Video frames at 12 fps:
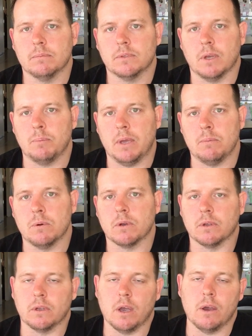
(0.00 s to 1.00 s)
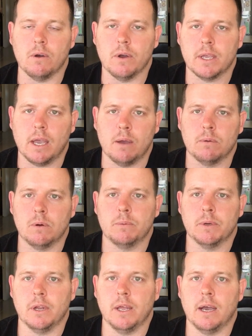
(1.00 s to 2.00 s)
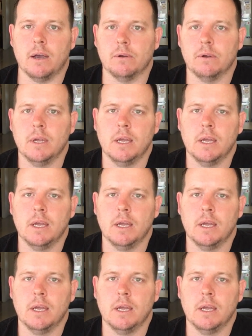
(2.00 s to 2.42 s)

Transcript: so people can go, oh, okay, well I want to know how